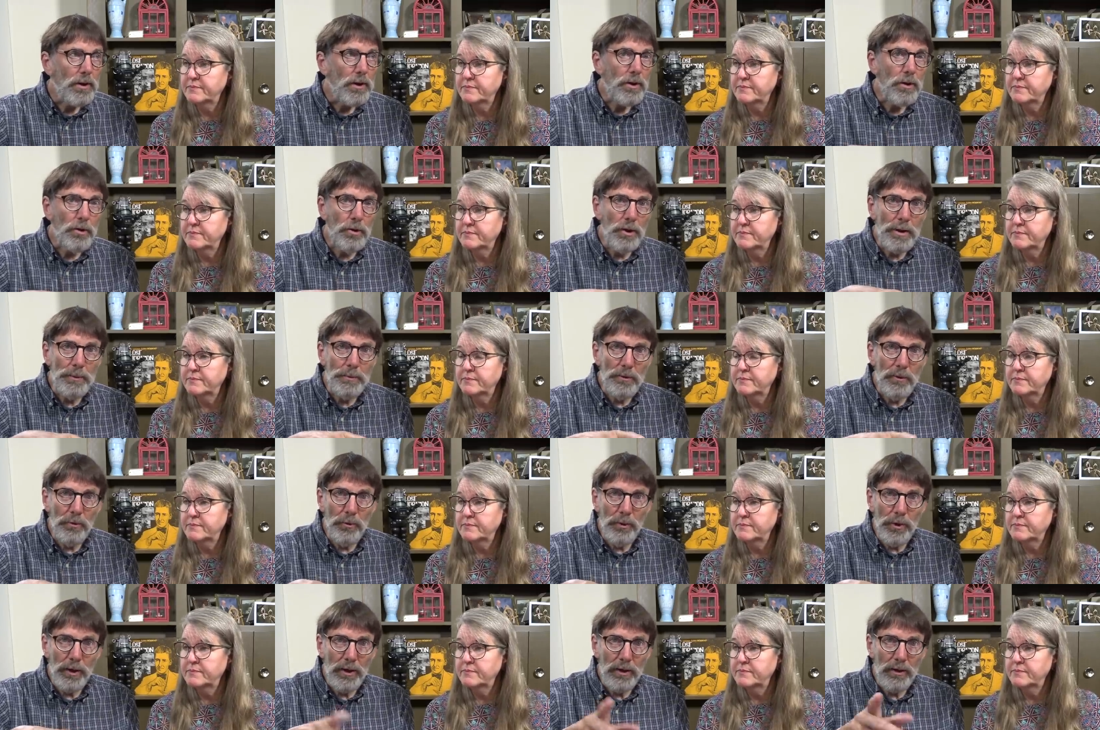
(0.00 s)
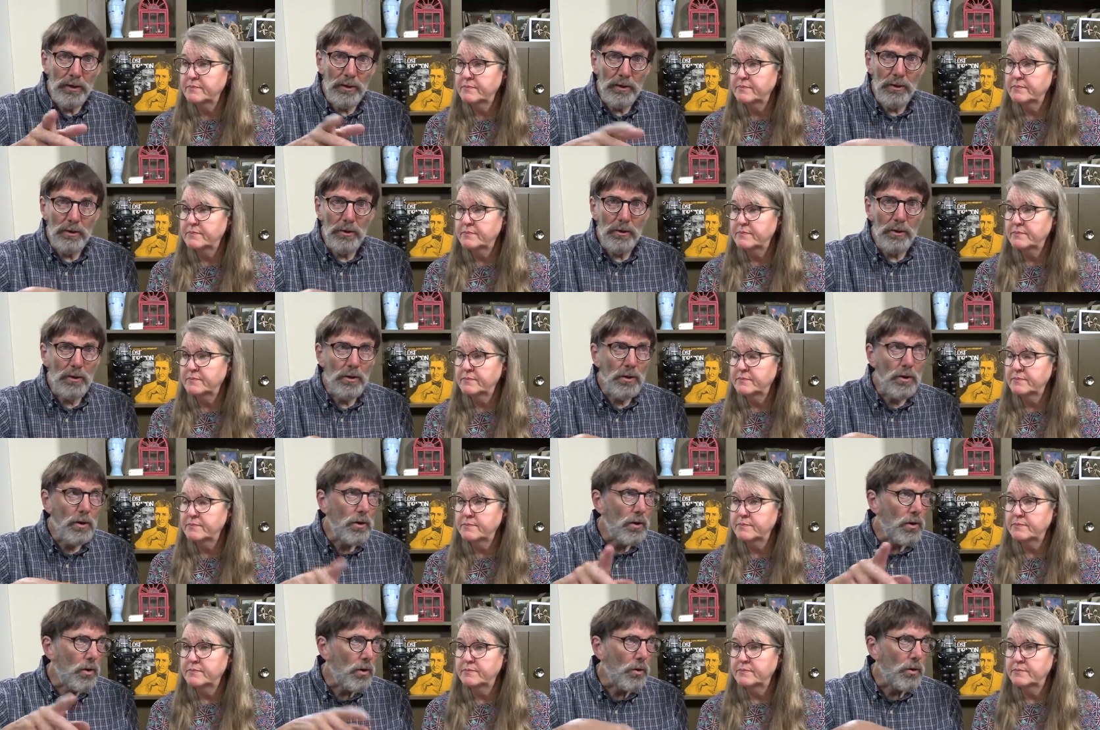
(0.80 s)
Speaker 1: cream of wheat or
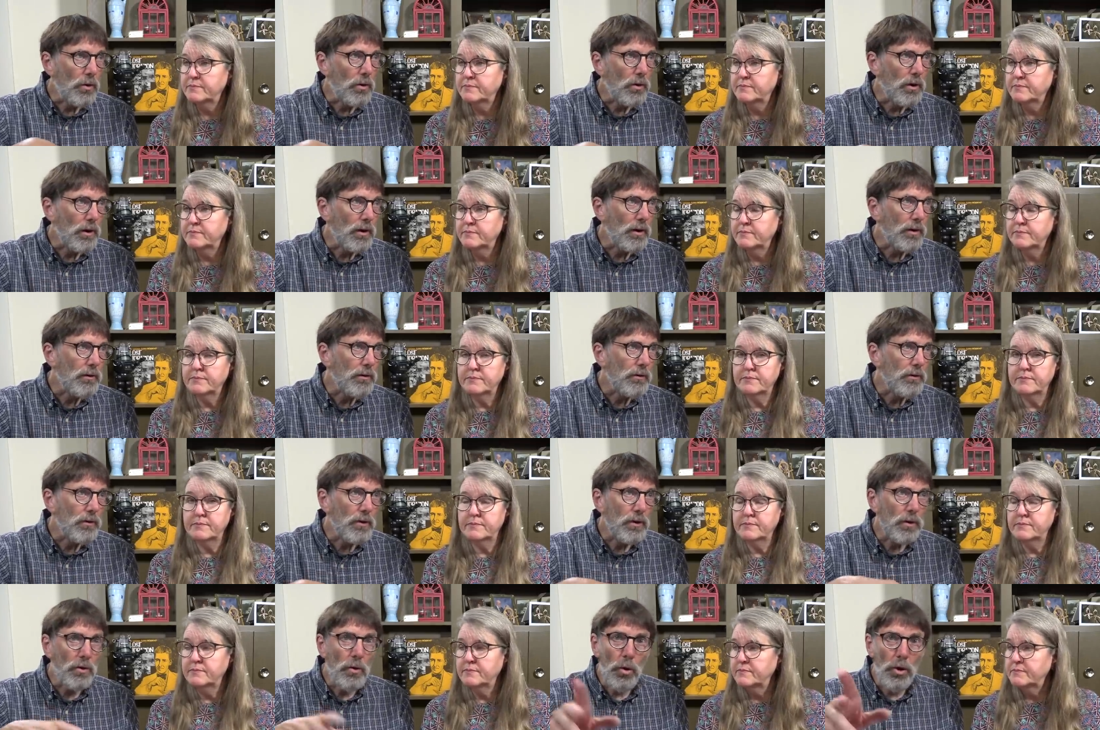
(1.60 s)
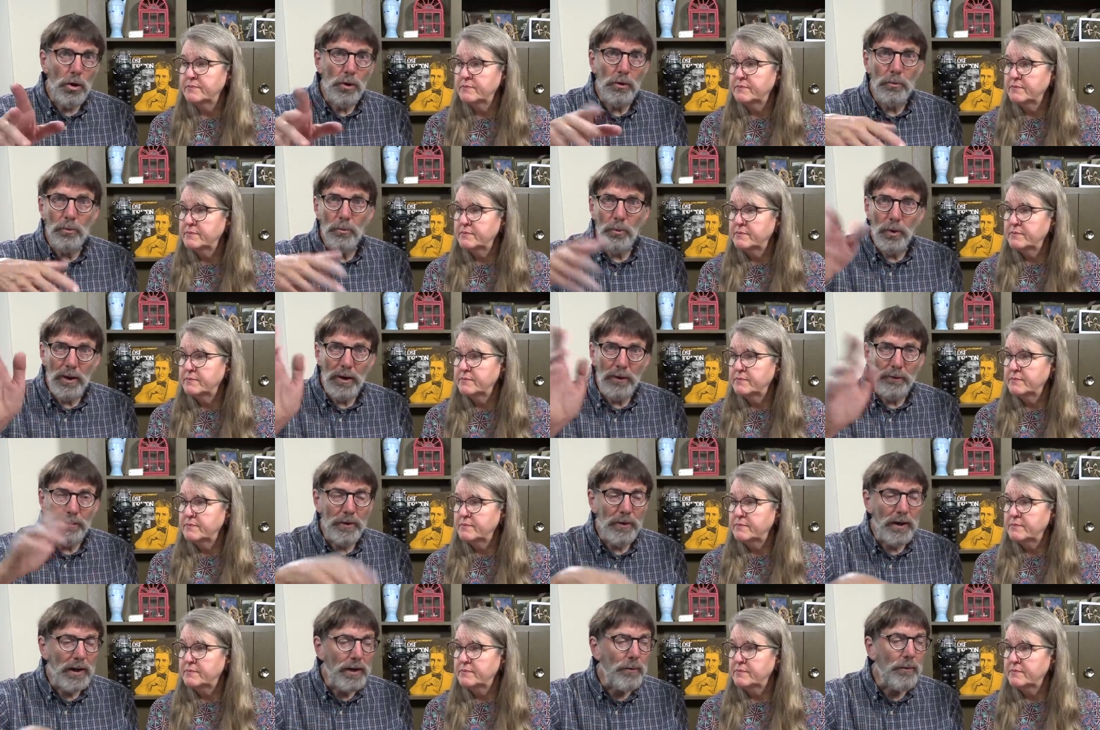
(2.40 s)
corn,
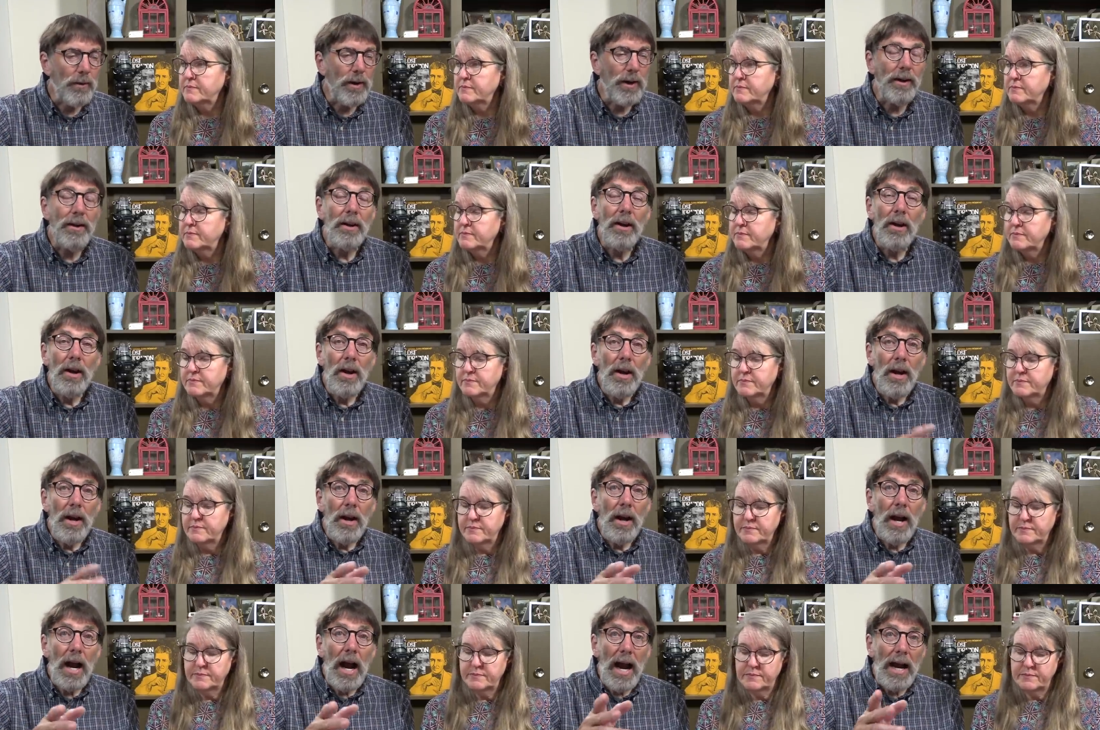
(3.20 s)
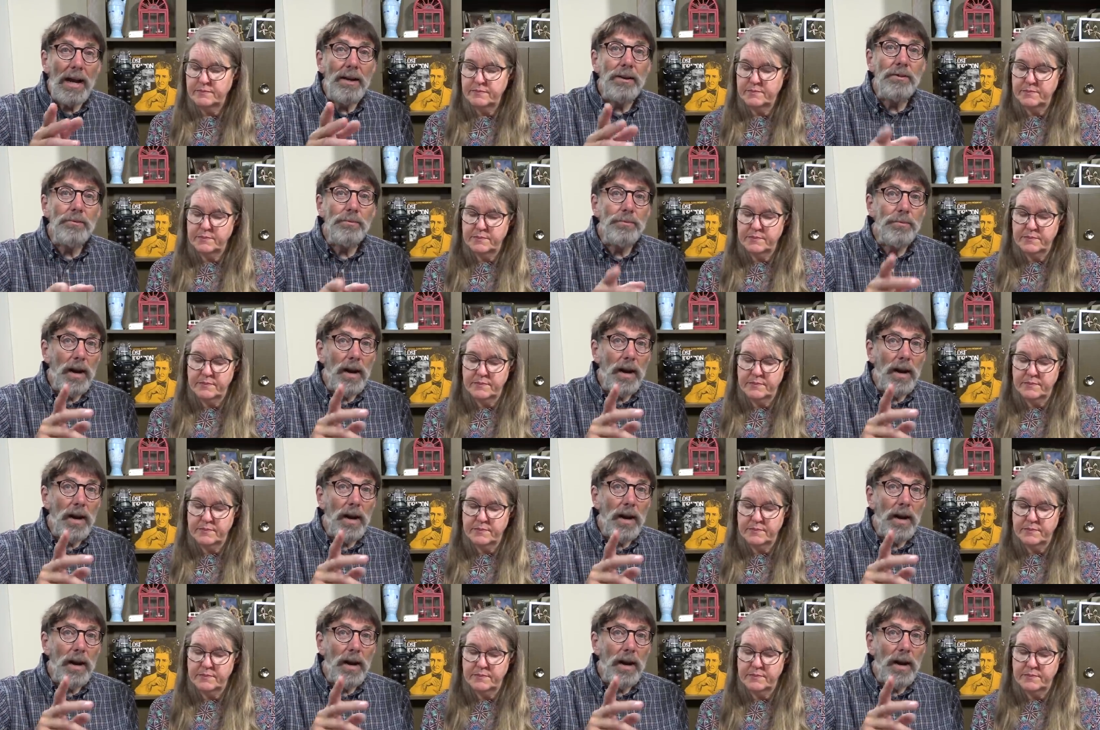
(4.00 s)
whatever. Anyway, I